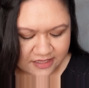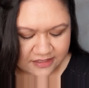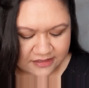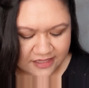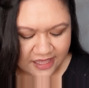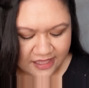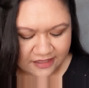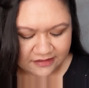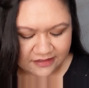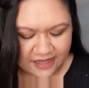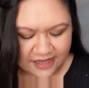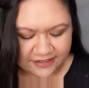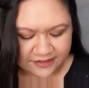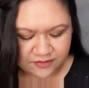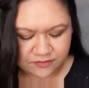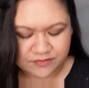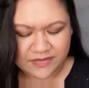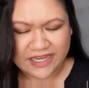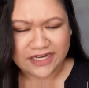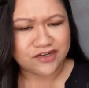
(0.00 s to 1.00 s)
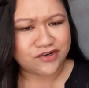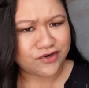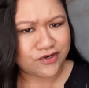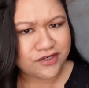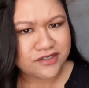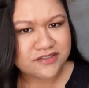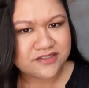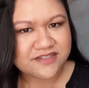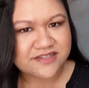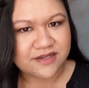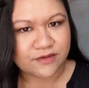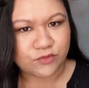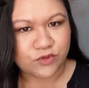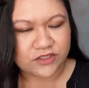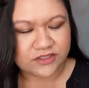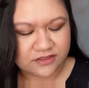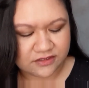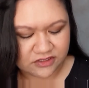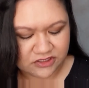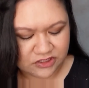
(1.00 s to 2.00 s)
That lion might hurt
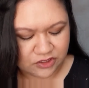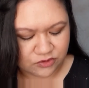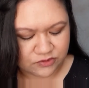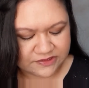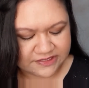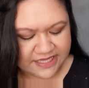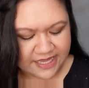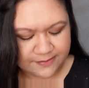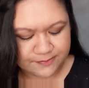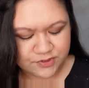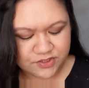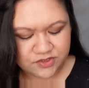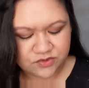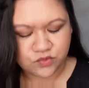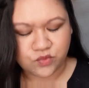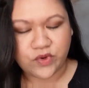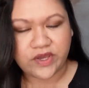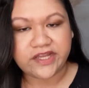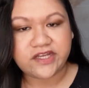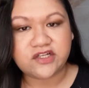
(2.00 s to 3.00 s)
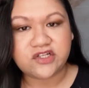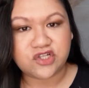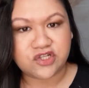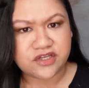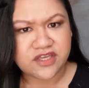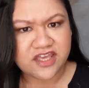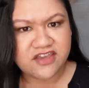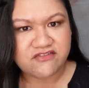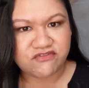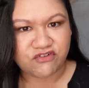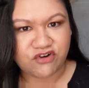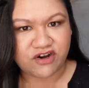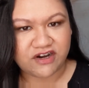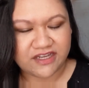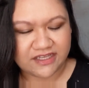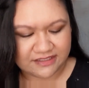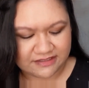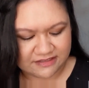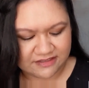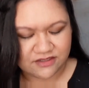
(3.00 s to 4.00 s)
someone, so Samson went looking for
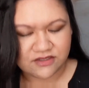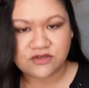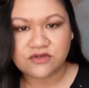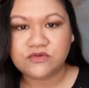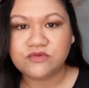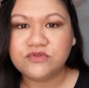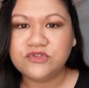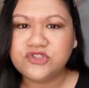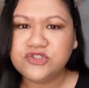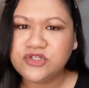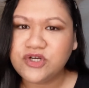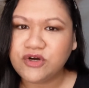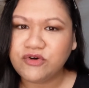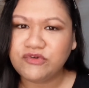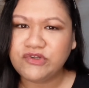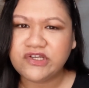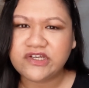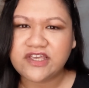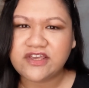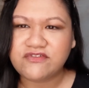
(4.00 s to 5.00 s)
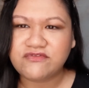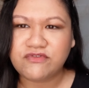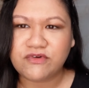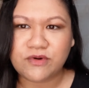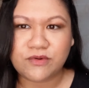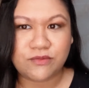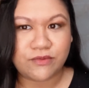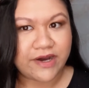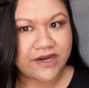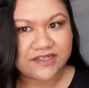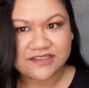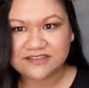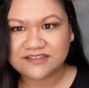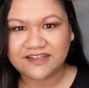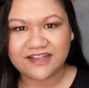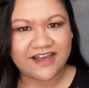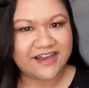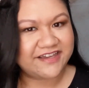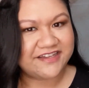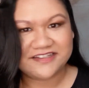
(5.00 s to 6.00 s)
it. Would you go looking for a wild
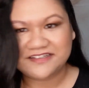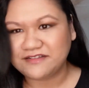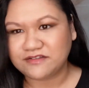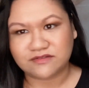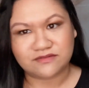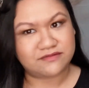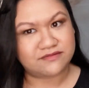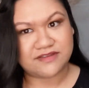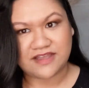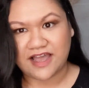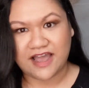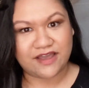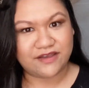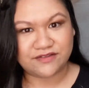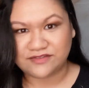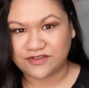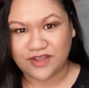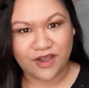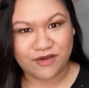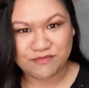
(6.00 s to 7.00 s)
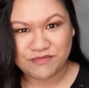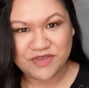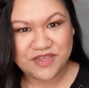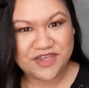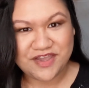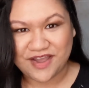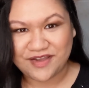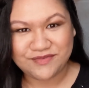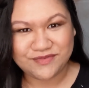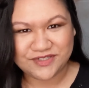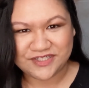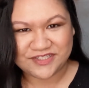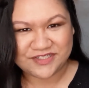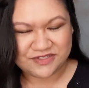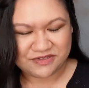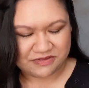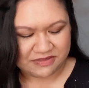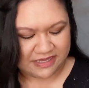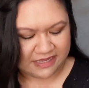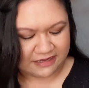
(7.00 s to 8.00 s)
lion? Not me. I wouldn't
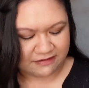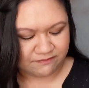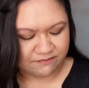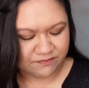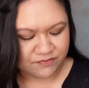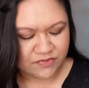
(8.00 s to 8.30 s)
do that.